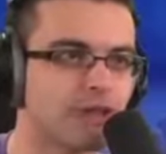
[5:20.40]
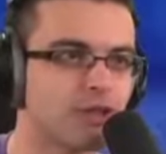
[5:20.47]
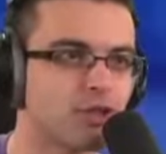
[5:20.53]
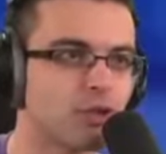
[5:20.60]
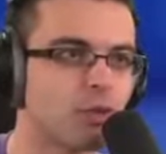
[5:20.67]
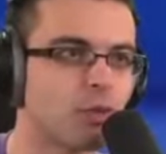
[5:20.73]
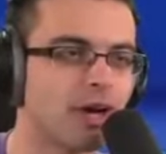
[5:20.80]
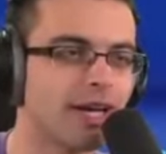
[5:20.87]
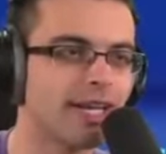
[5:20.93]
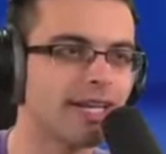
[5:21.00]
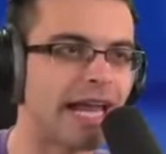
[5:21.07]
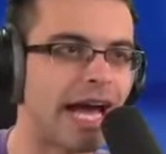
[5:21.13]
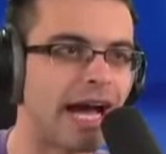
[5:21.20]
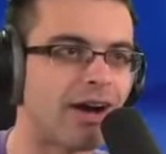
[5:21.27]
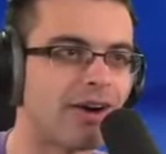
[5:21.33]
two, one,
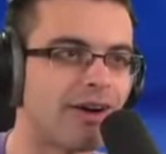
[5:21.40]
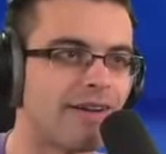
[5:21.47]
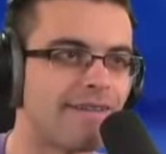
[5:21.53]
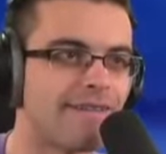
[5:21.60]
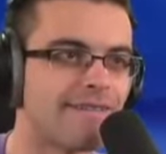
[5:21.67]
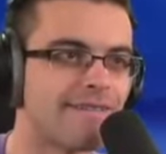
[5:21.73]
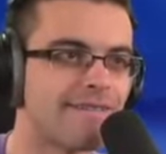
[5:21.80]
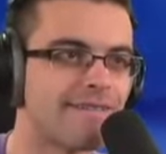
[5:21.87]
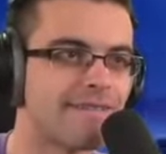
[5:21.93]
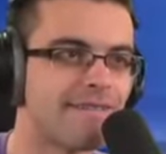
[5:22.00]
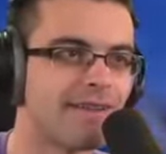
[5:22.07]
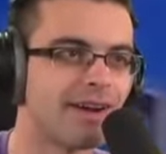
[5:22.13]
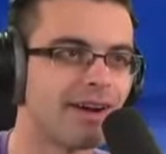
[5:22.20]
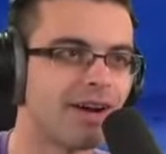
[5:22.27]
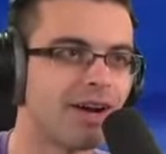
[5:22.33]
now.
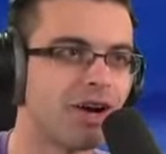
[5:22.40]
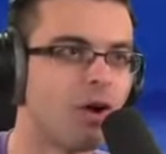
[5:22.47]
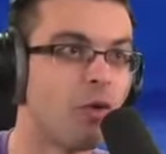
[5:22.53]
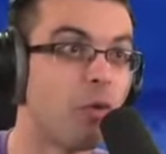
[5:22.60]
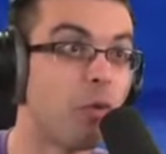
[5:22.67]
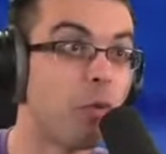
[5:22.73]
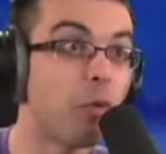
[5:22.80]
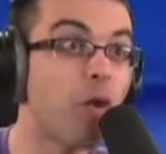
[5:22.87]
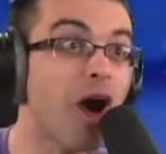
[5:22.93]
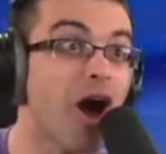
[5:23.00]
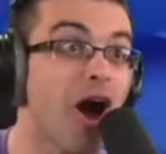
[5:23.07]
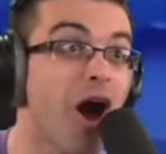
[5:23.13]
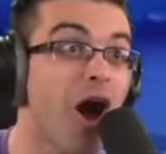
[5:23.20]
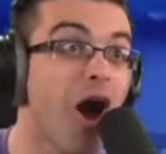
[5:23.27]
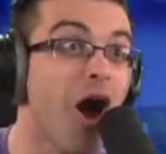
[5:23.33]

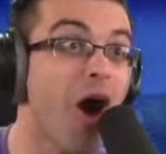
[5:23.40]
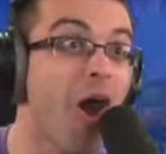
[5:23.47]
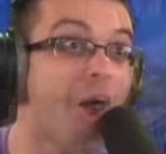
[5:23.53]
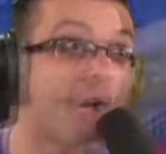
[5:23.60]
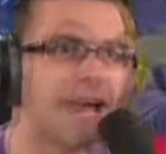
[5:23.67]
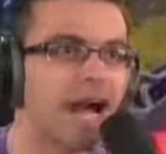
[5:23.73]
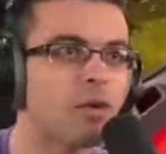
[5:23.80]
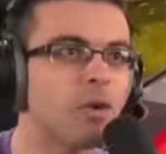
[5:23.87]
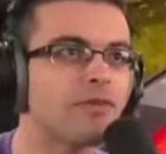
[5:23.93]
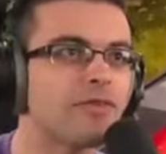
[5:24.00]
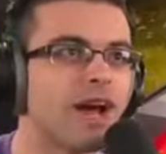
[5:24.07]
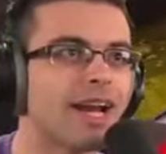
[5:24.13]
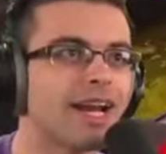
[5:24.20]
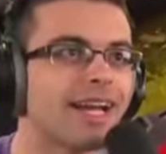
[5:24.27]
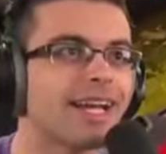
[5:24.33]
Whoa! And now
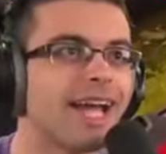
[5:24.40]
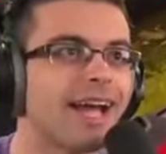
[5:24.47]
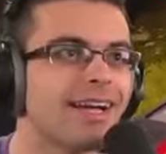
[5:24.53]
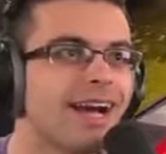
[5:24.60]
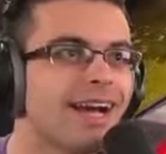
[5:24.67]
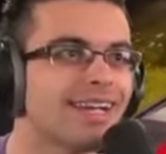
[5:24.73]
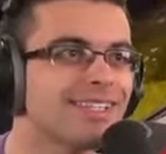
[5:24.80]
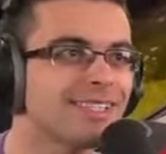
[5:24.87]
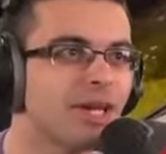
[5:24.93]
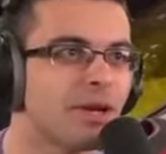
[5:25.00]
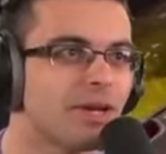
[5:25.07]
we've got it again, guys.